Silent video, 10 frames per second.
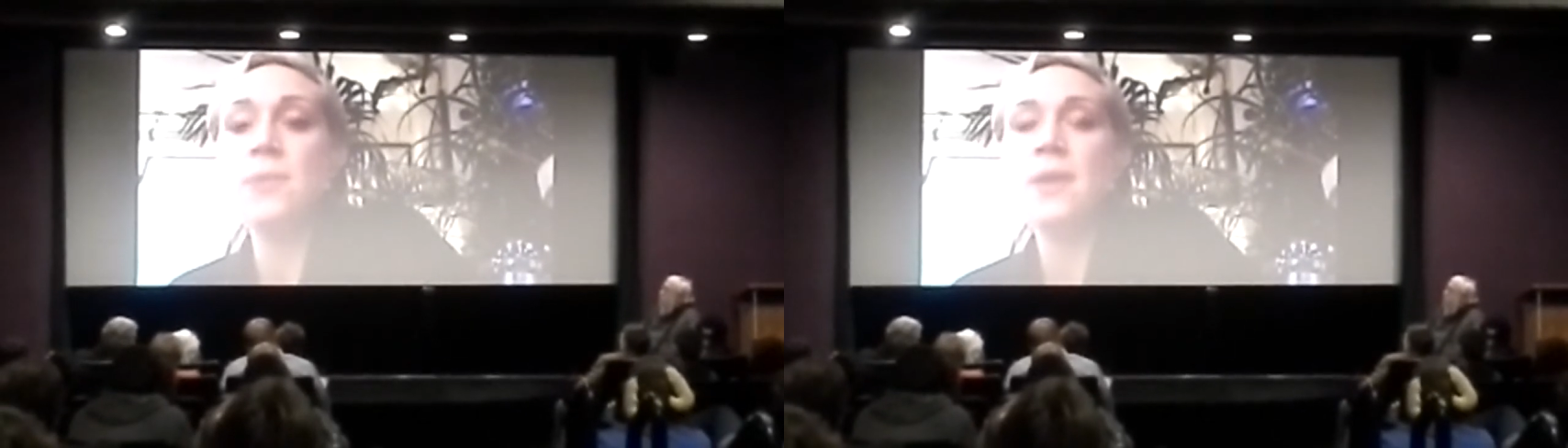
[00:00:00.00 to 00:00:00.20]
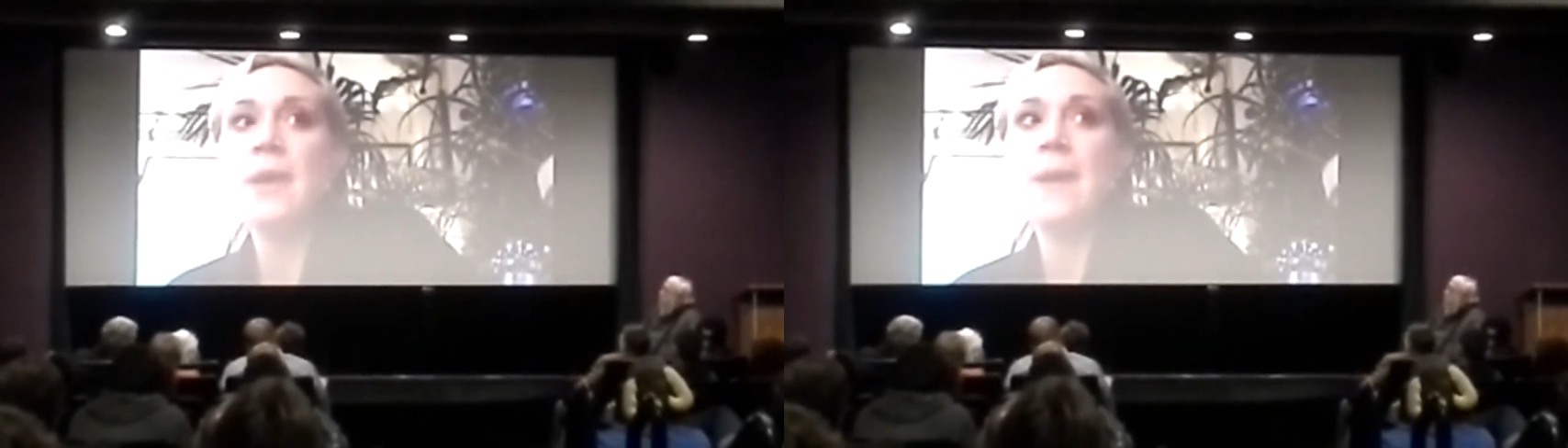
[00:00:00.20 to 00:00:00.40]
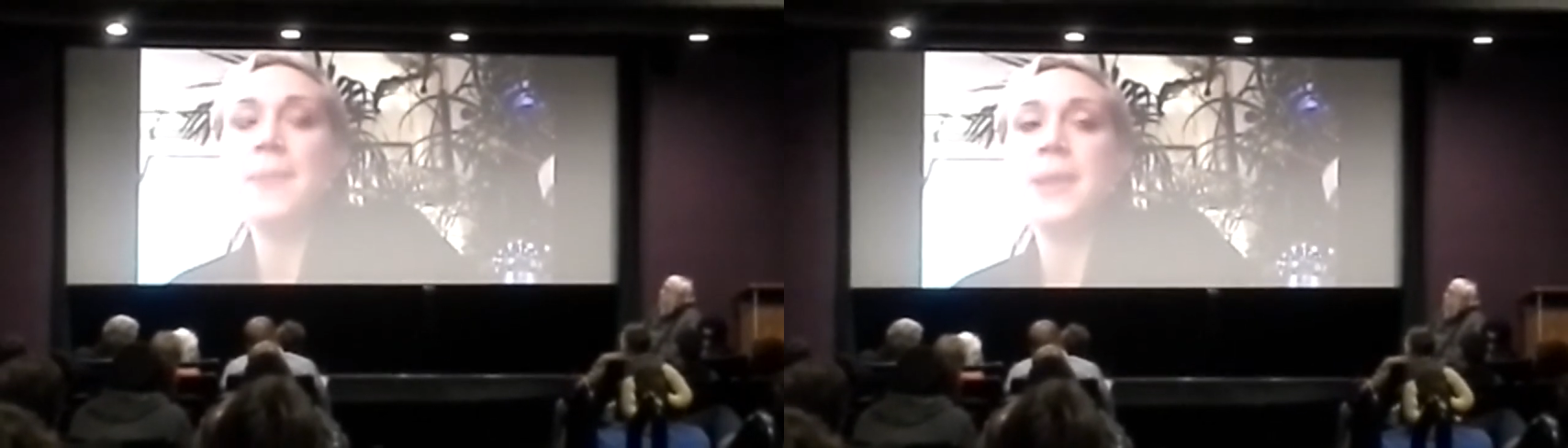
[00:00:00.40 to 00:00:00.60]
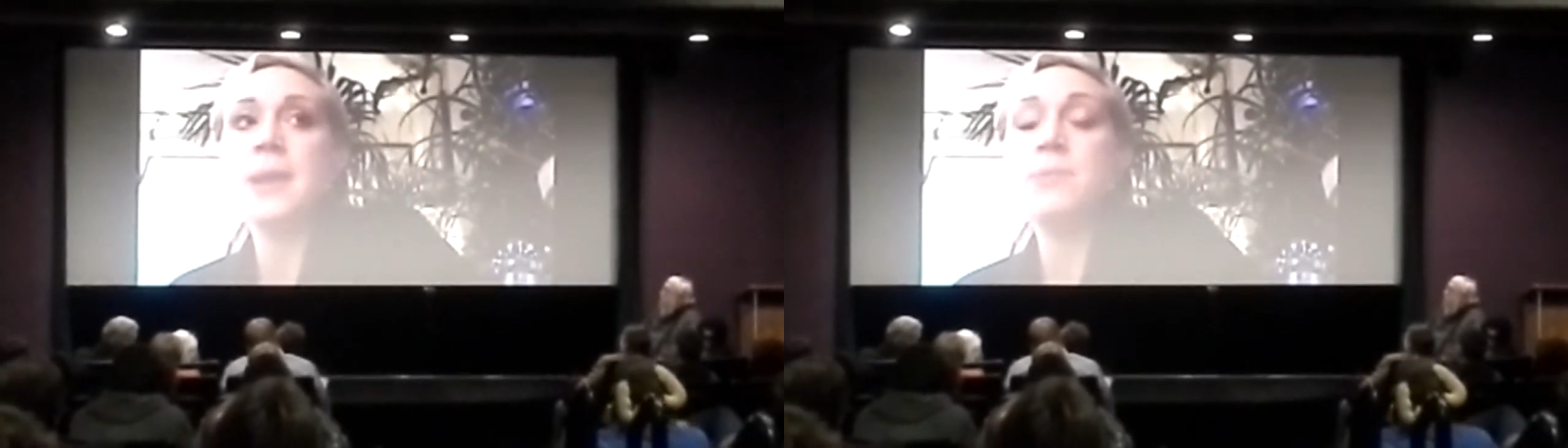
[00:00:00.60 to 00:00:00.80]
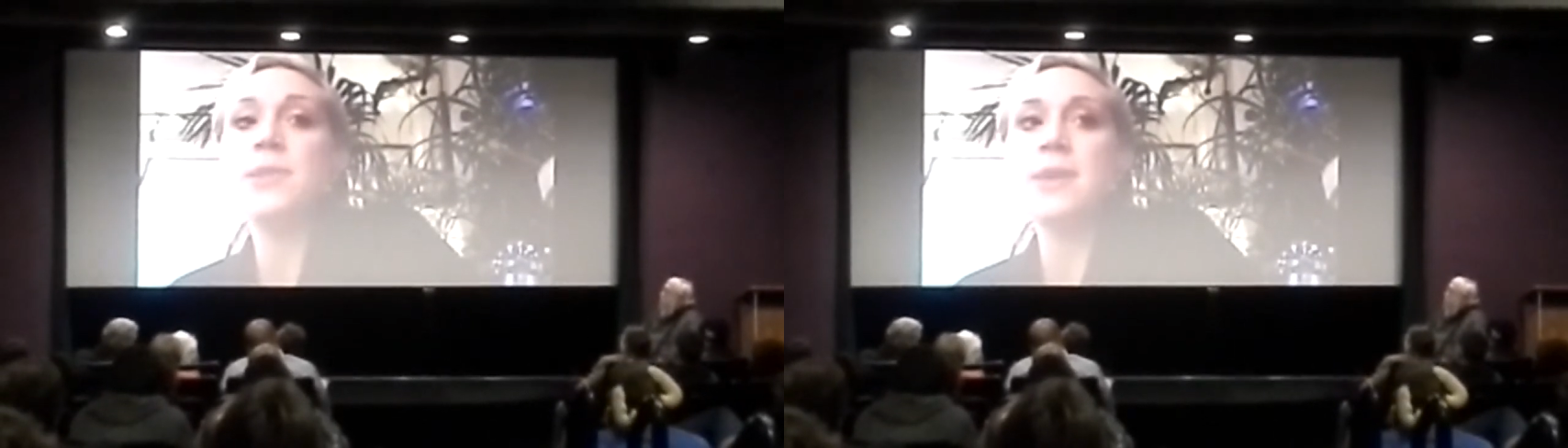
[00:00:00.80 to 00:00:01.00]
and then I put
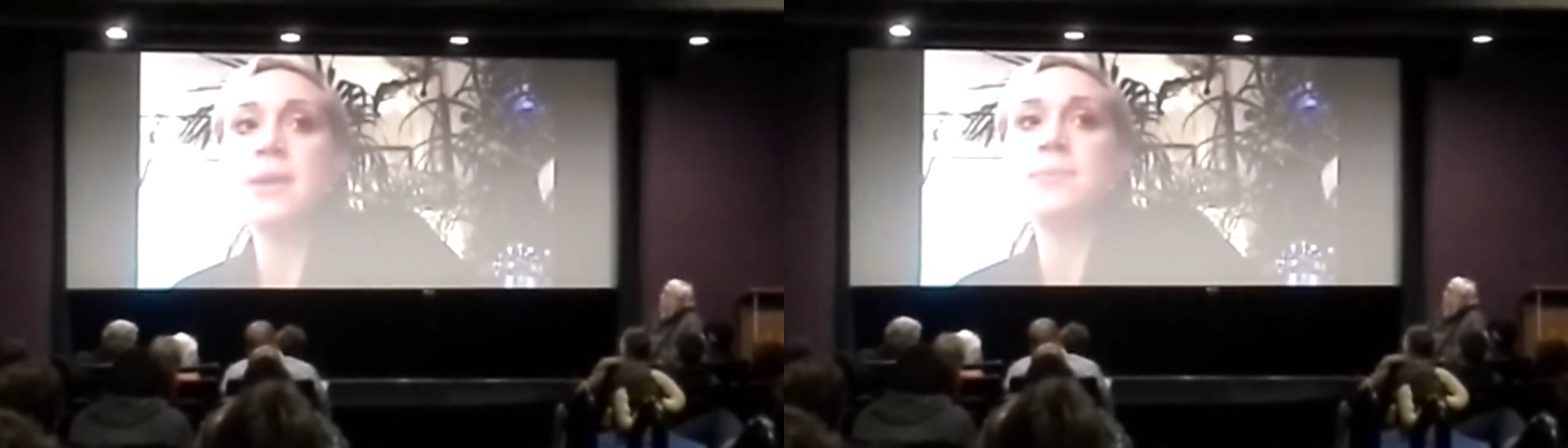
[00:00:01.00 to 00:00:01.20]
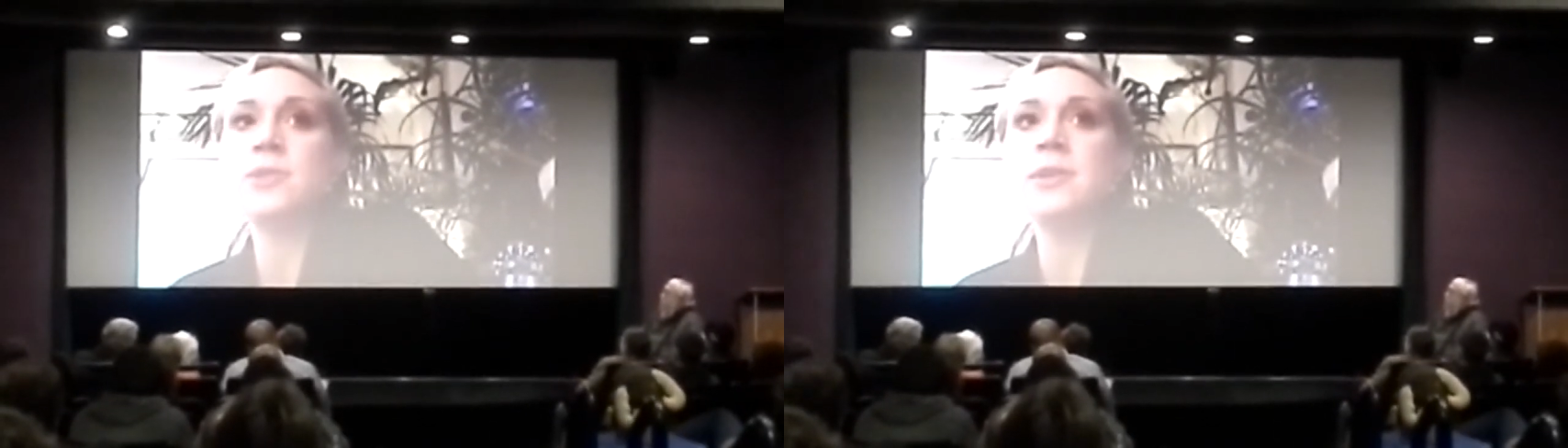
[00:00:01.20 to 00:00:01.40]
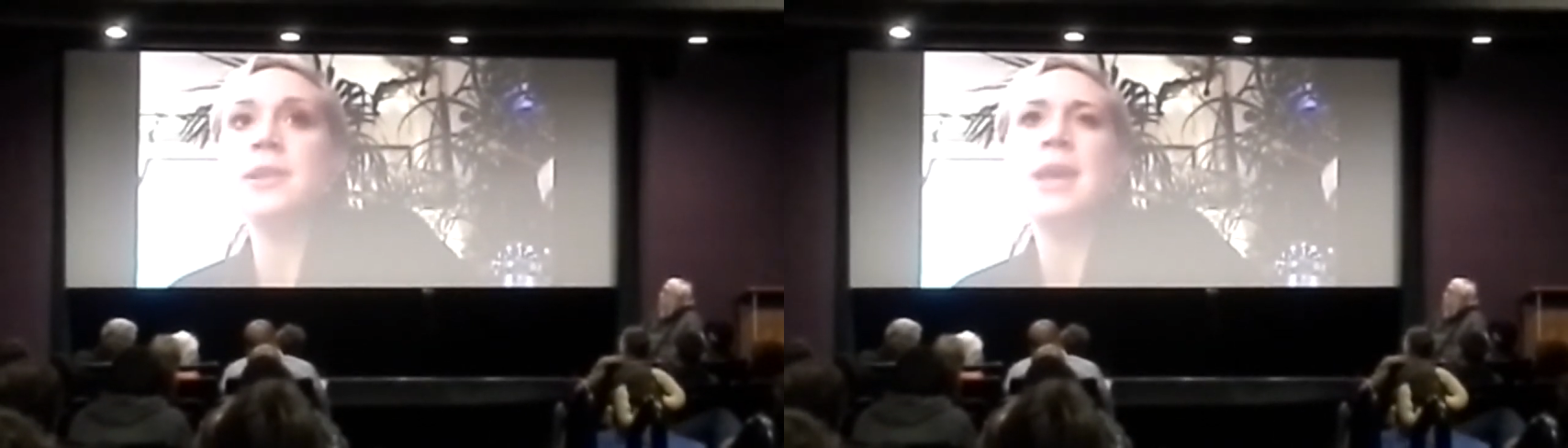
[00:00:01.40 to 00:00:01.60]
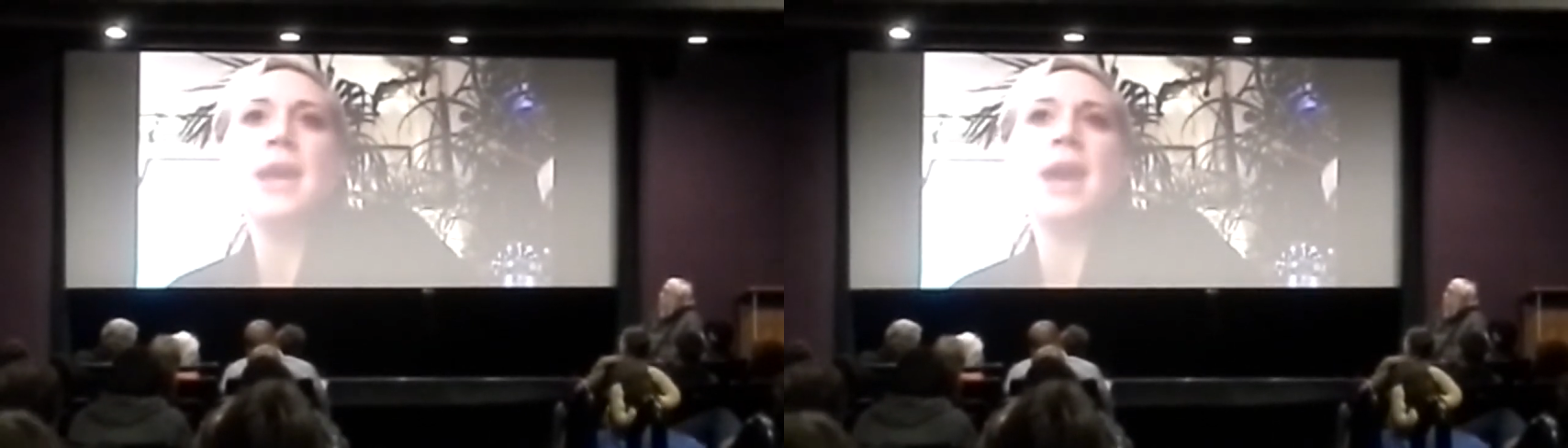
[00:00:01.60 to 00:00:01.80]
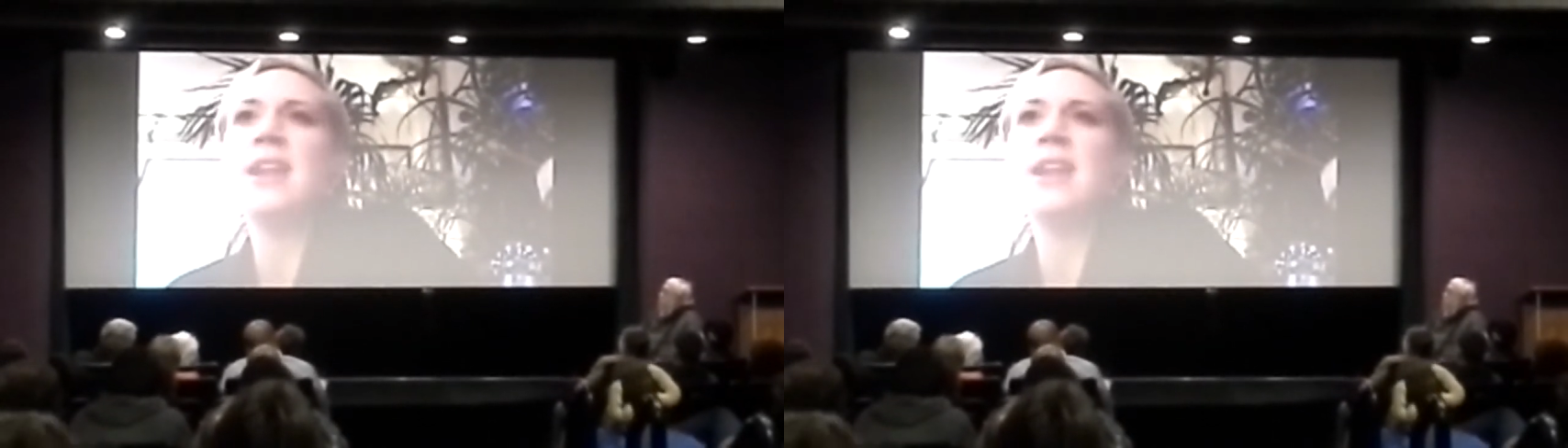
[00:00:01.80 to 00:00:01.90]
the armor on, and I feel